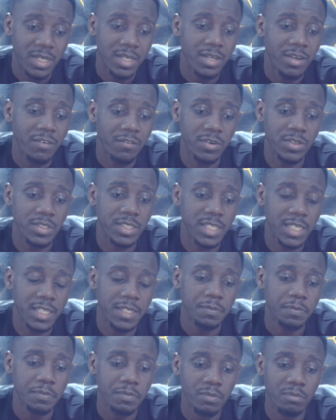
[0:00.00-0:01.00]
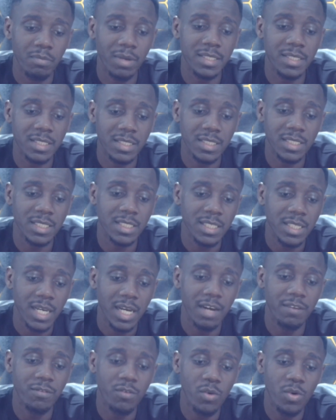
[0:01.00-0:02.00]
Fourthly, Man City
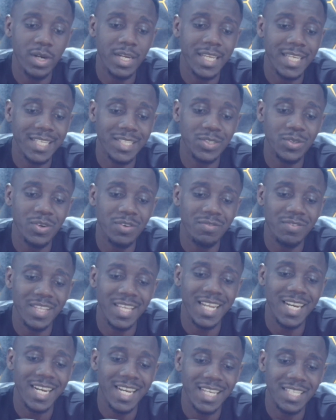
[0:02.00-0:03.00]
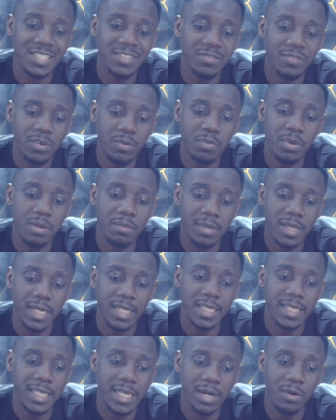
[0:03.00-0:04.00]
have won each of their last 4 Premier
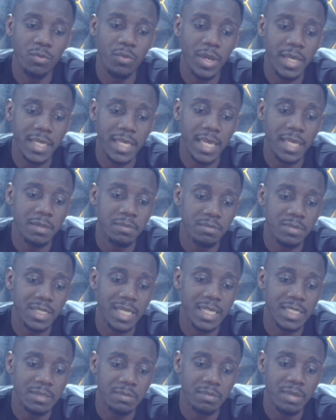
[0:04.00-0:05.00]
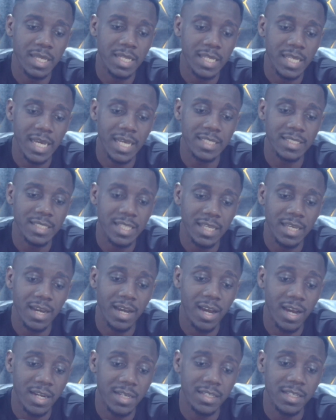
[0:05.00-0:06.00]
League away games, as many as they
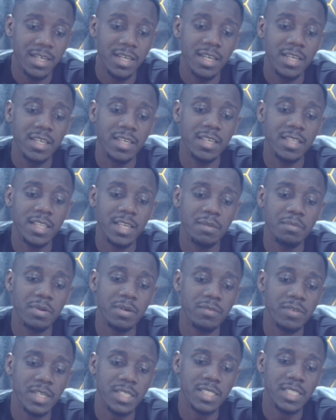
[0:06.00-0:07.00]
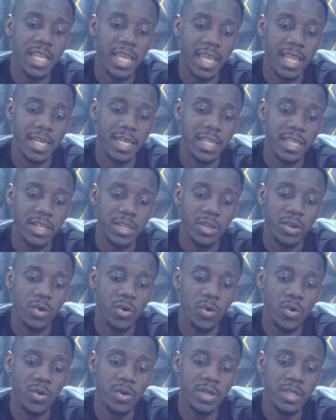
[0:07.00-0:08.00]
had in their previous 10
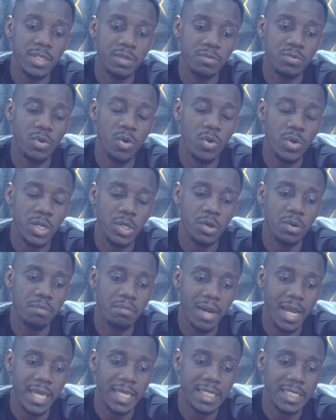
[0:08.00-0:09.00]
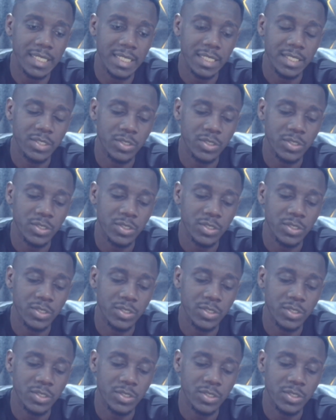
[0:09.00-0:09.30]
on the road combined.